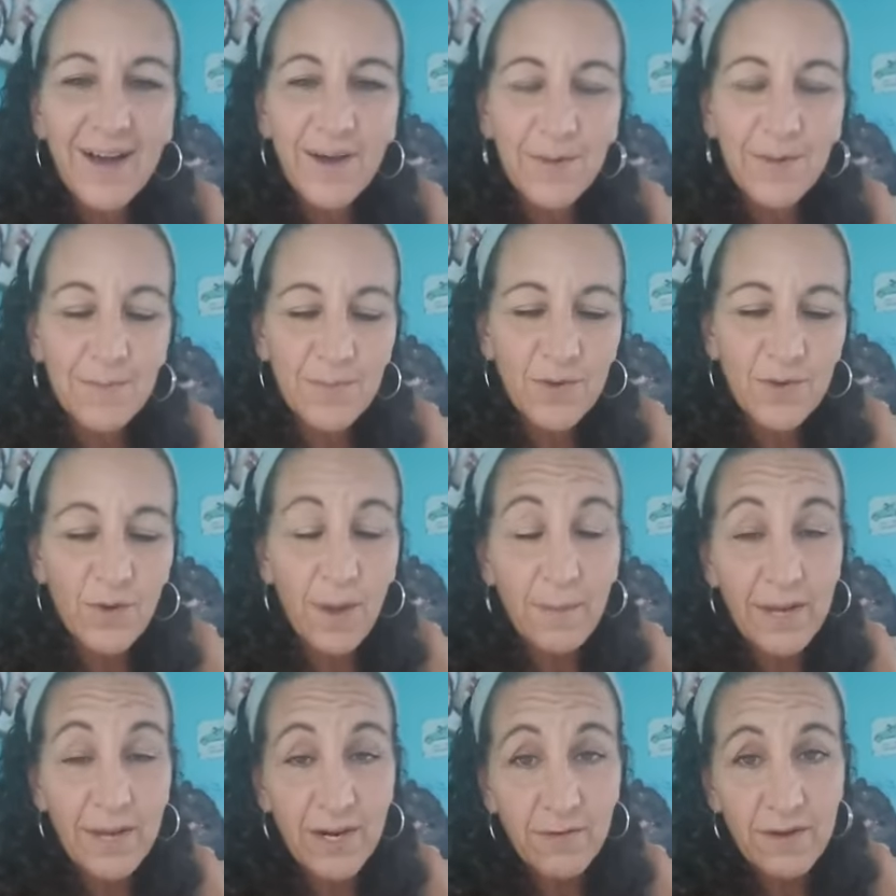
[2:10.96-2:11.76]
So I'm
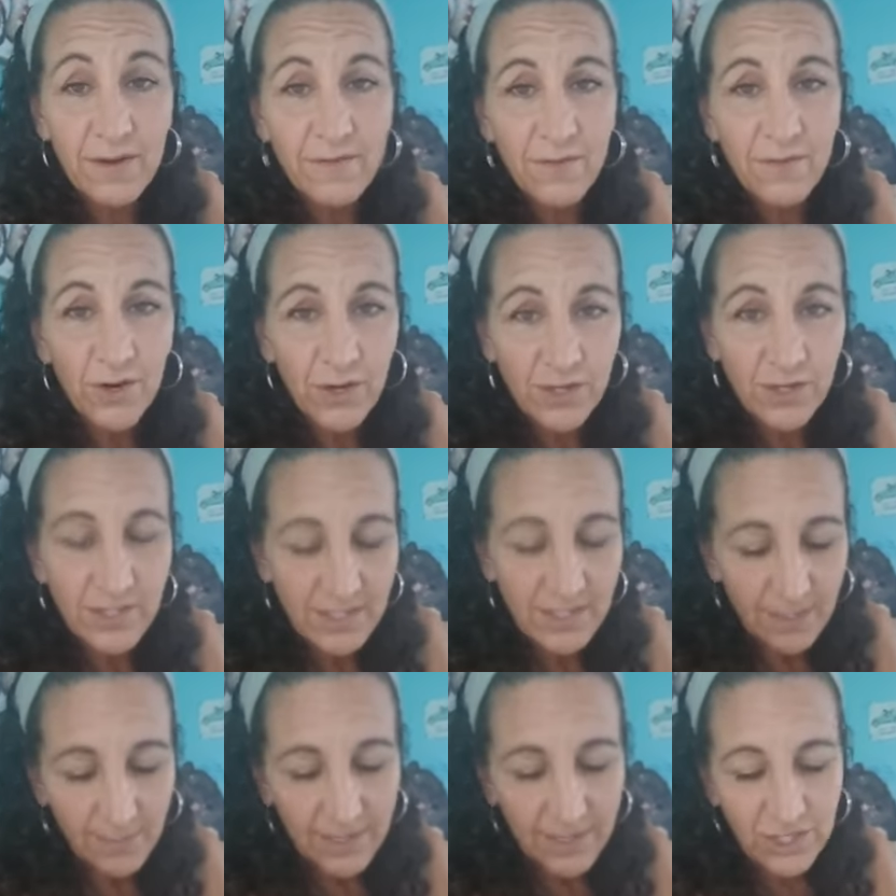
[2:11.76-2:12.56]
gonna reverse.
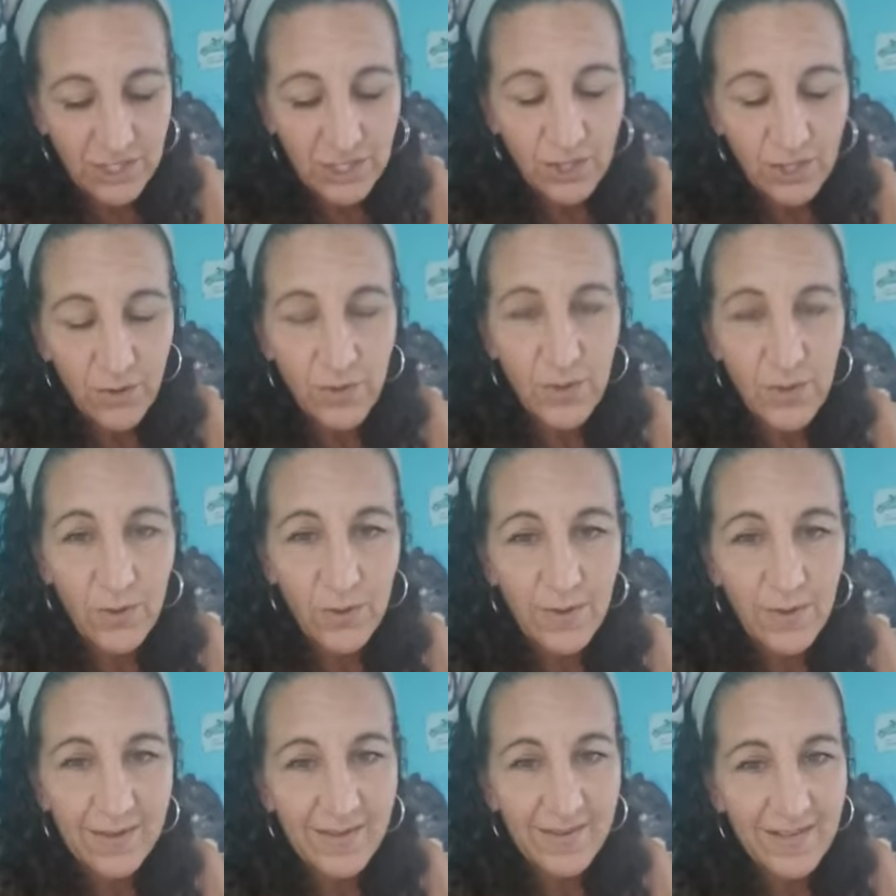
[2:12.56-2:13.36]
I'm gonna show you
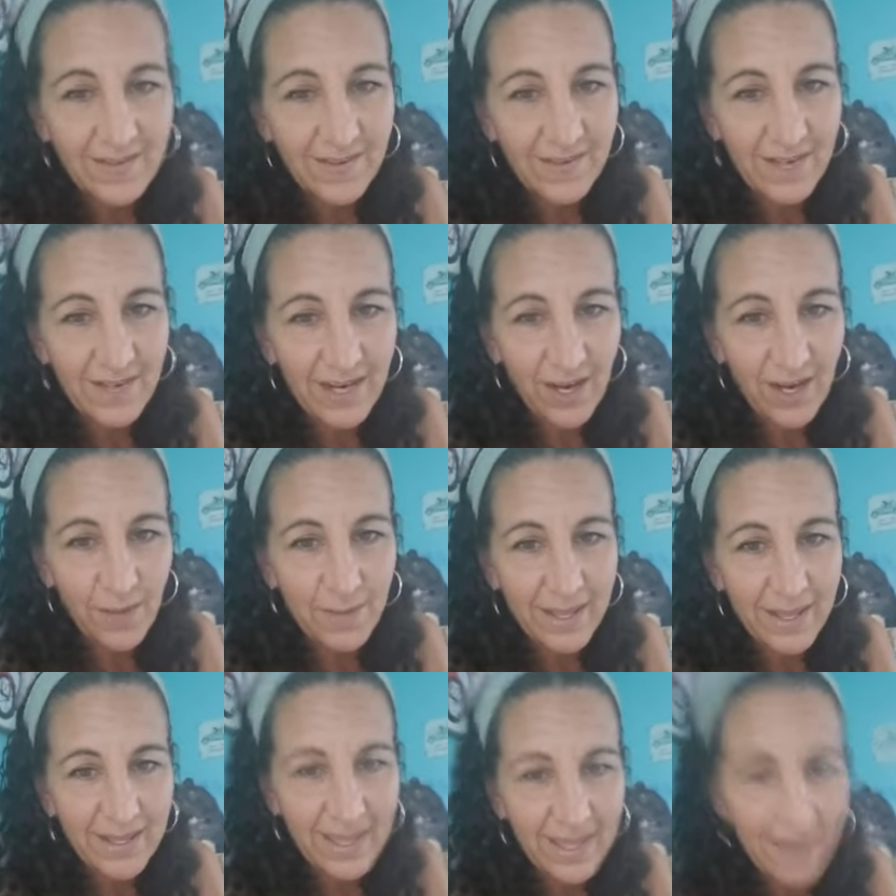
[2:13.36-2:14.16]
as he's sitting on
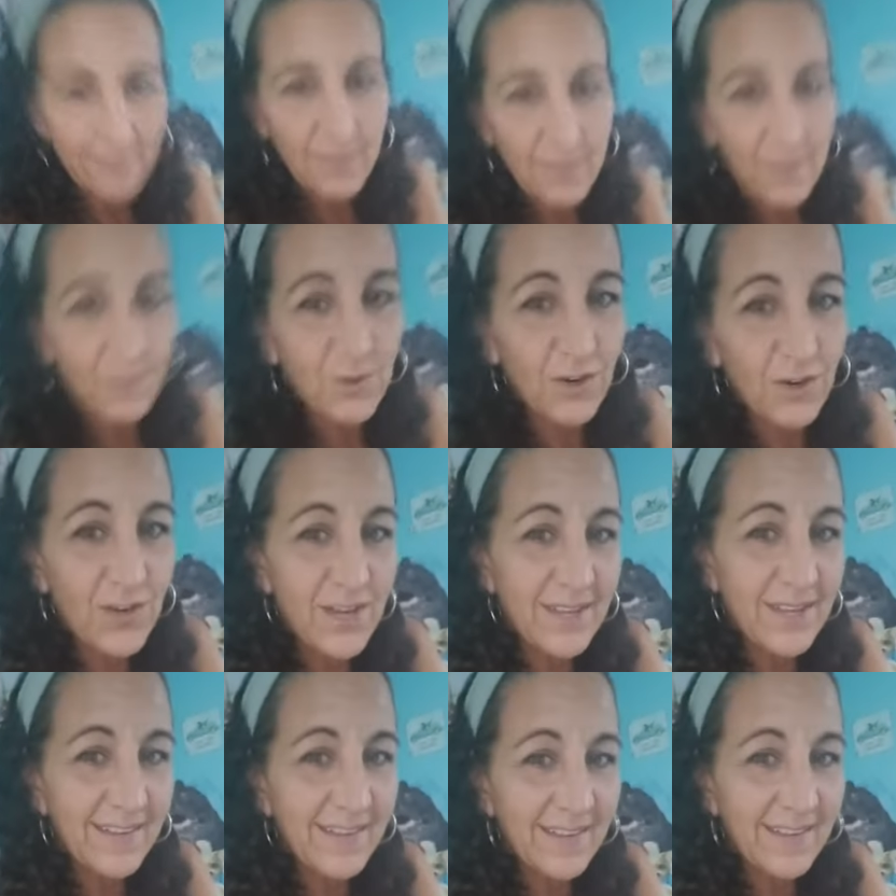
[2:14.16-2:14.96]
my lap. I'm sure you
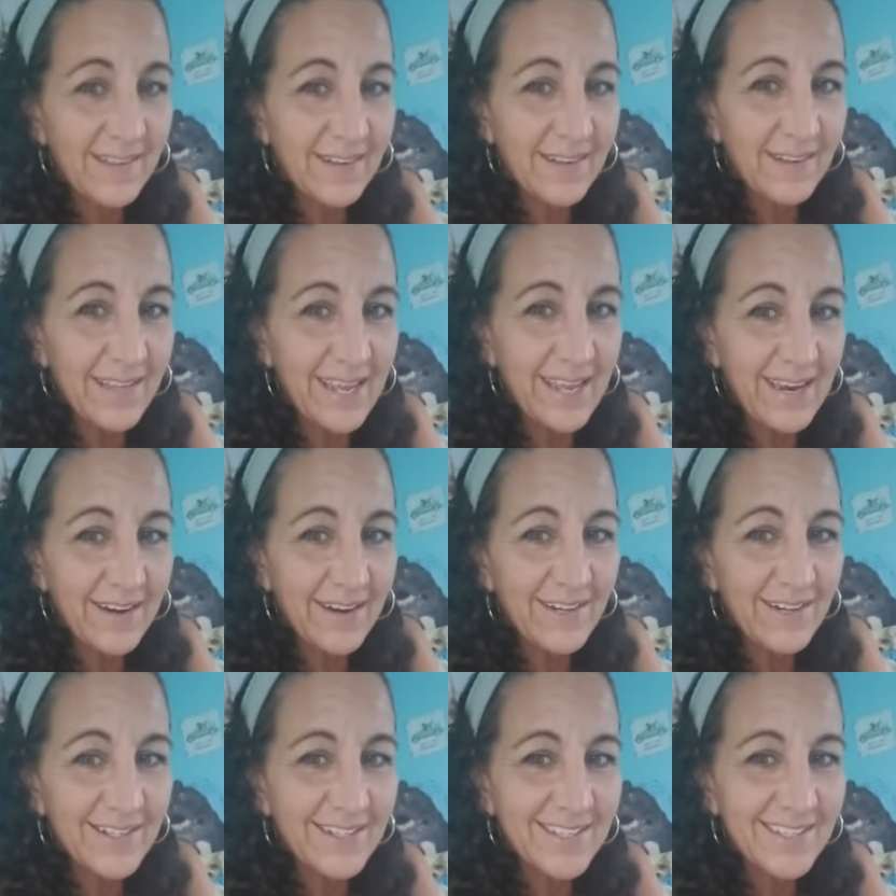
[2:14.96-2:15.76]
can see his little
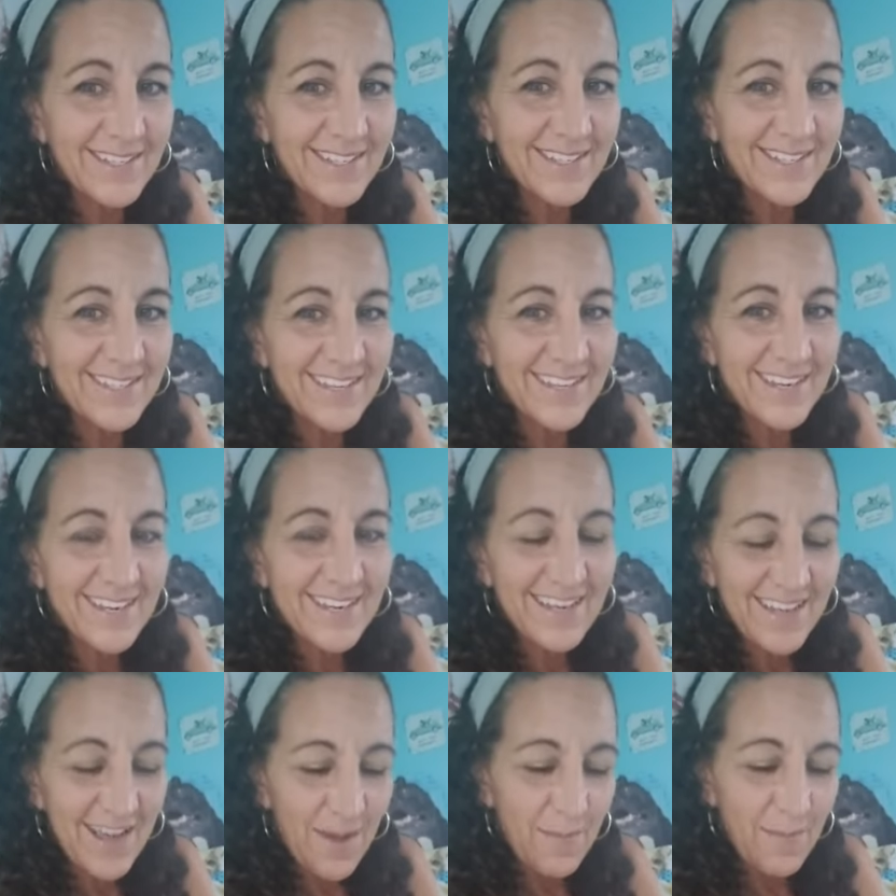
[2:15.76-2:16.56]
ears.
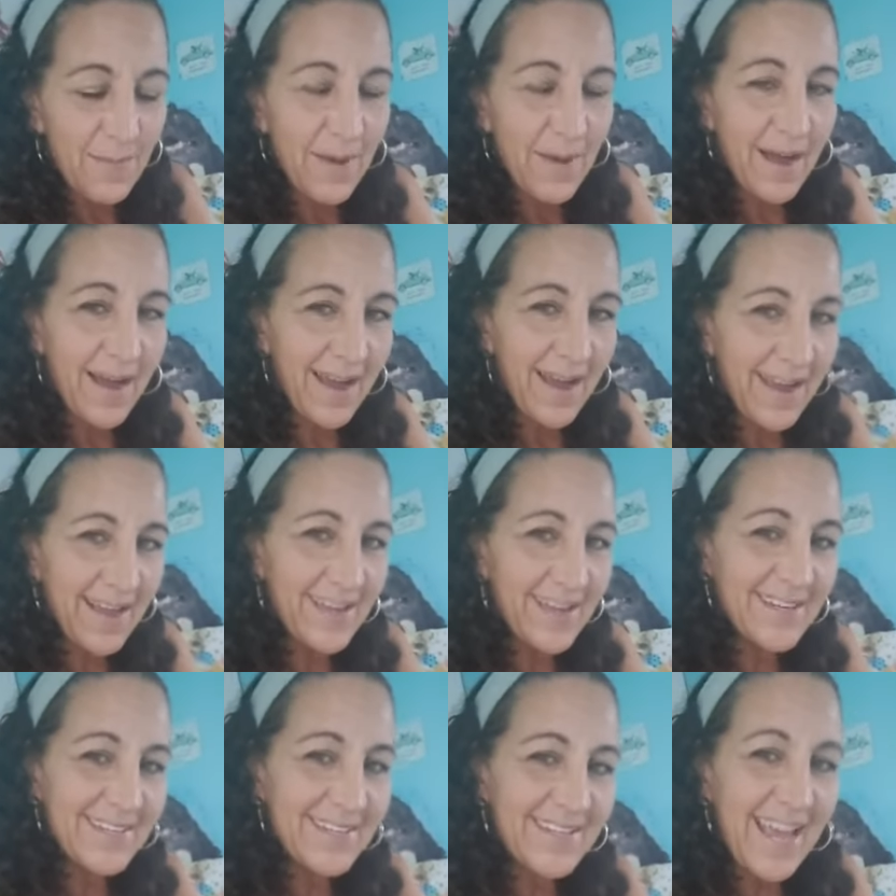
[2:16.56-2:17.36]

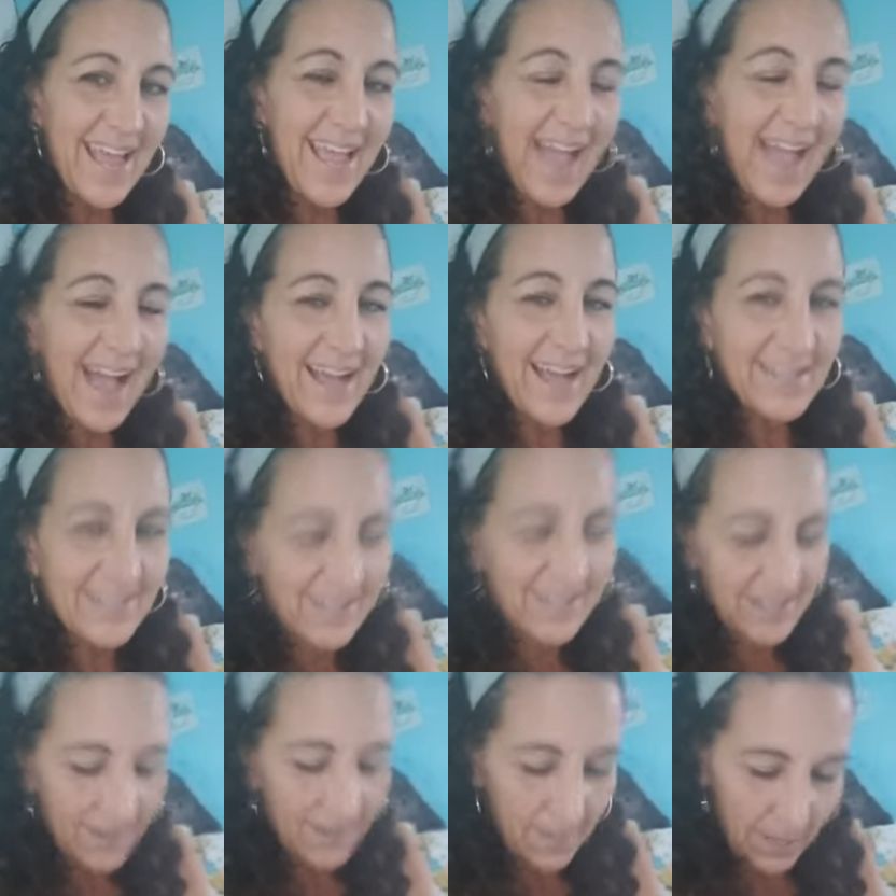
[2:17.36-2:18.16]
But I
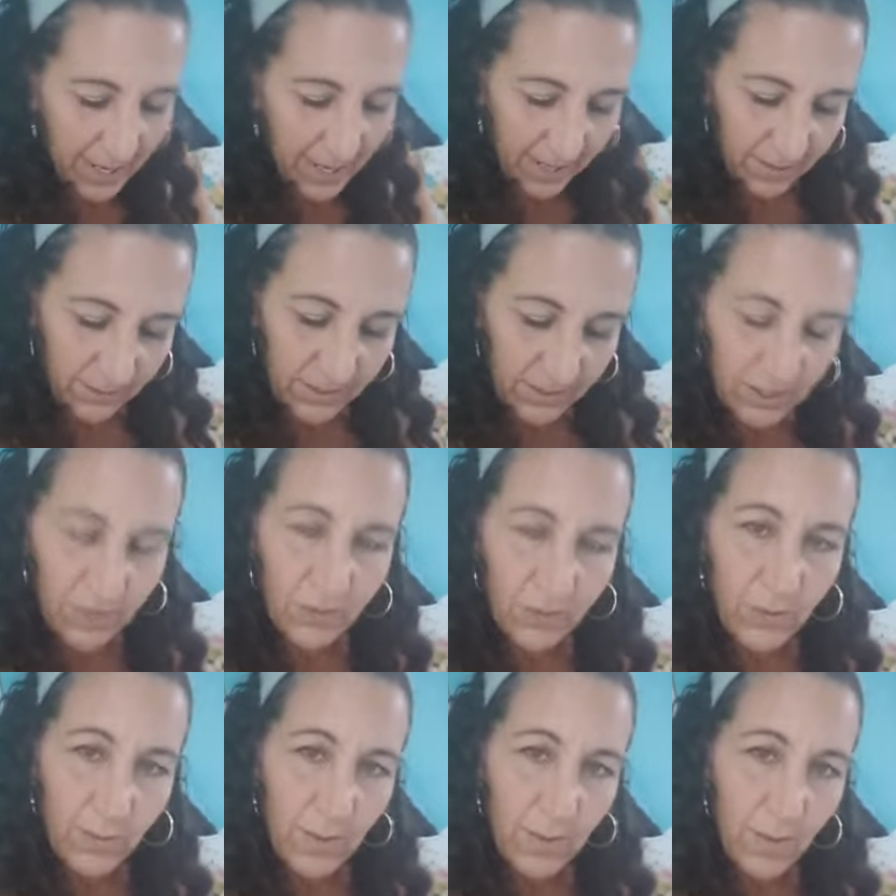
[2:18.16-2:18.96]
asked Michael to
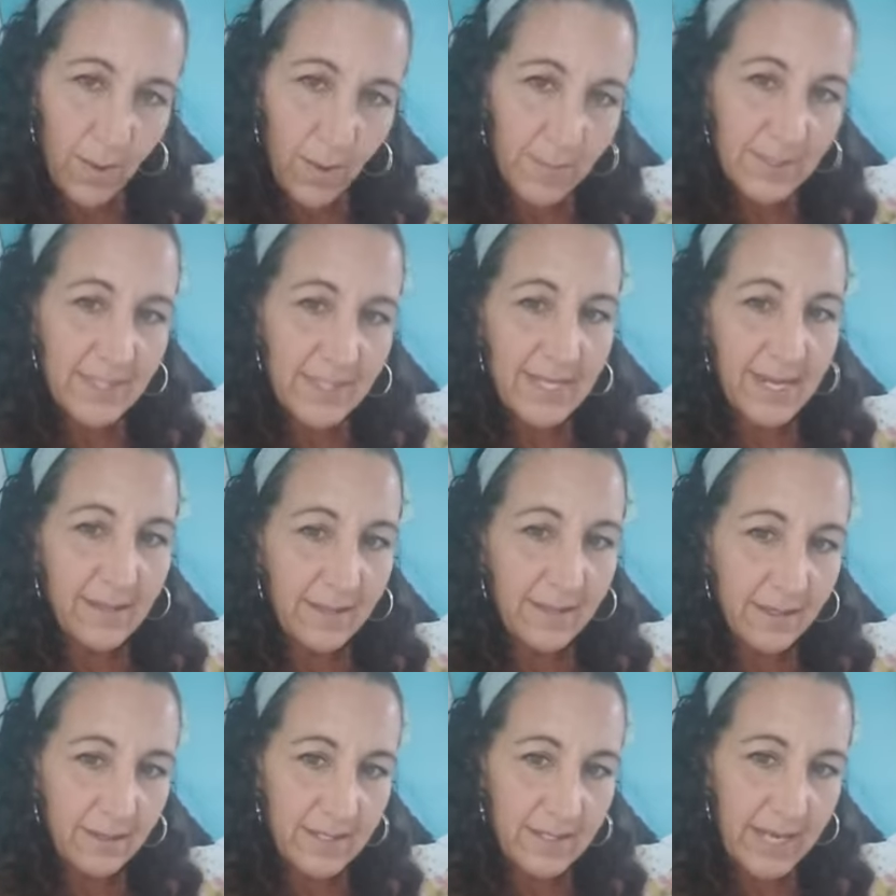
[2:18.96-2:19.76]
groom him almost like a
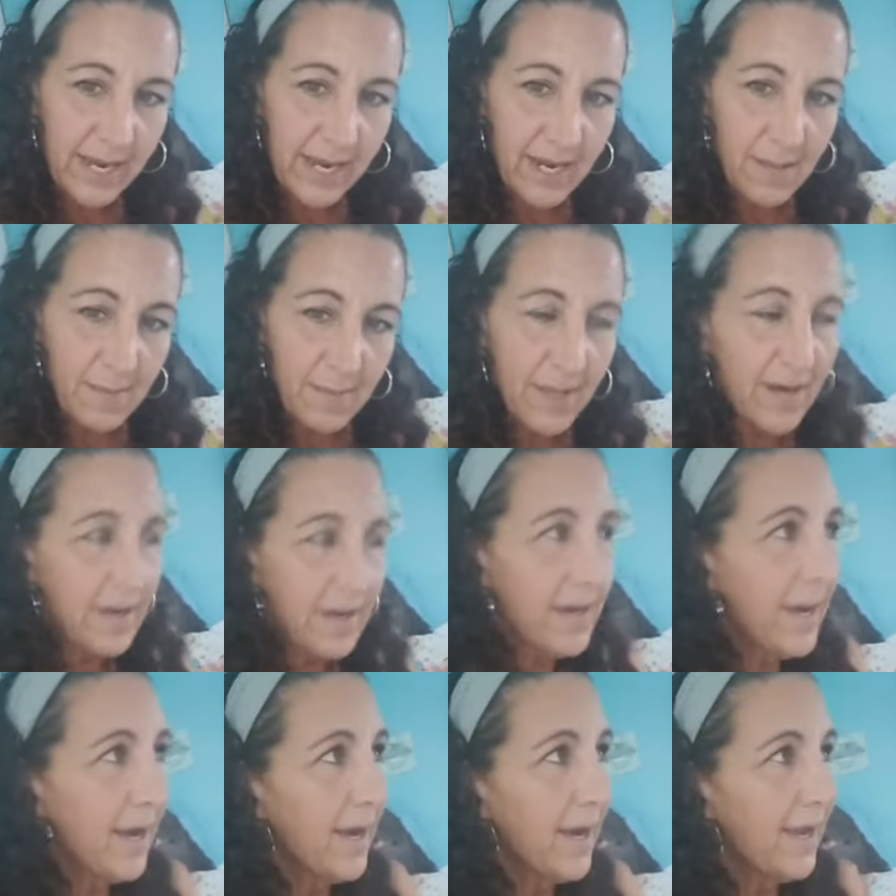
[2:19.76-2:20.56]
little teddy bear
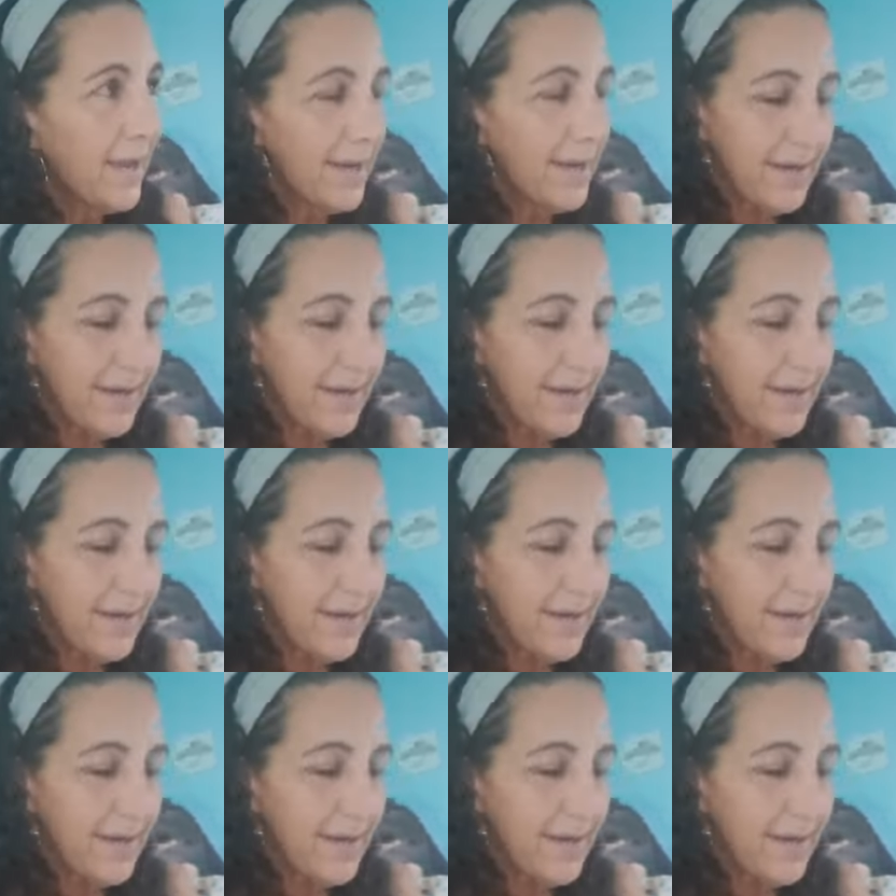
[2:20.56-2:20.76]
cut.